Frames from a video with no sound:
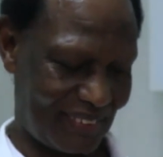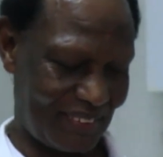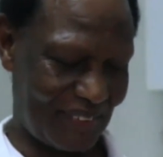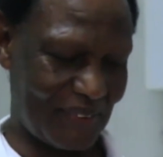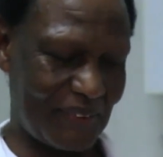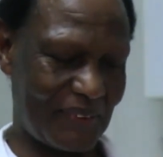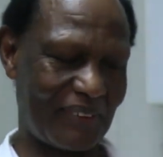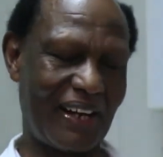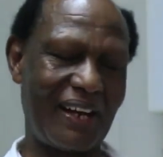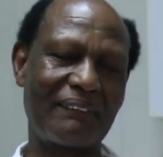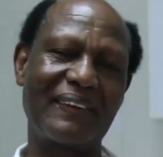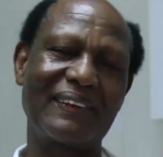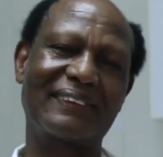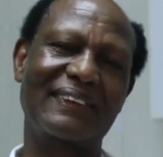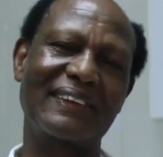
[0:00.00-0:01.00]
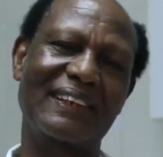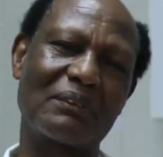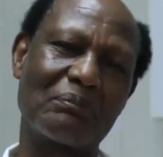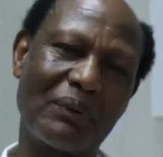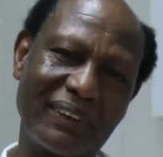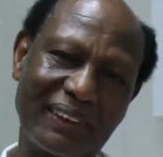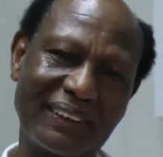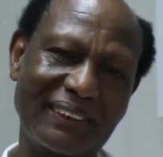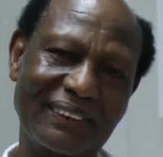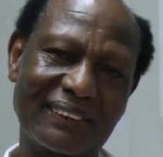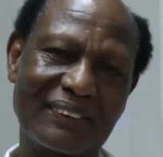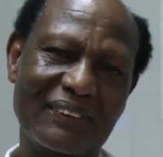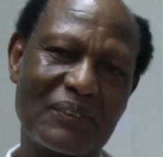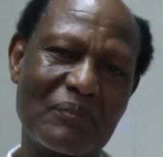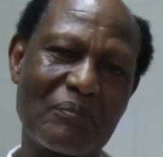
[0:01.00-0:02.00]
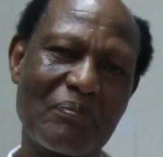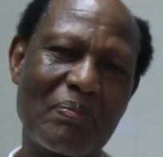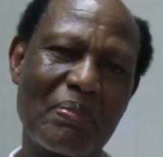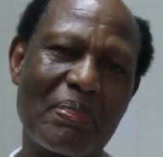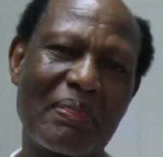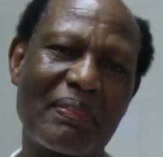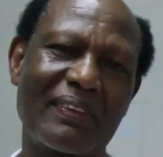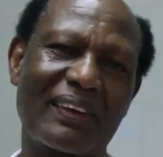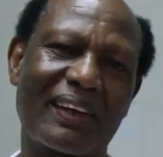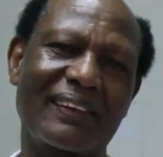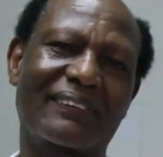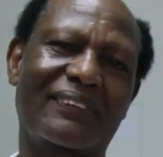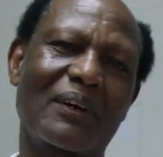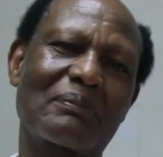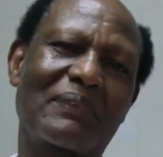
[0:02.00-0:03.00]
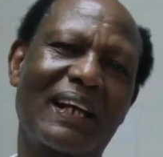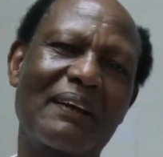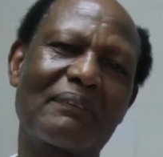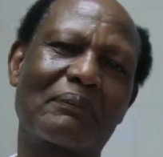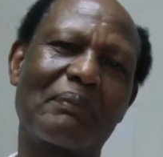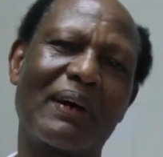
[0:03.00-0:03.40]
You harvest in the morning, and sometimes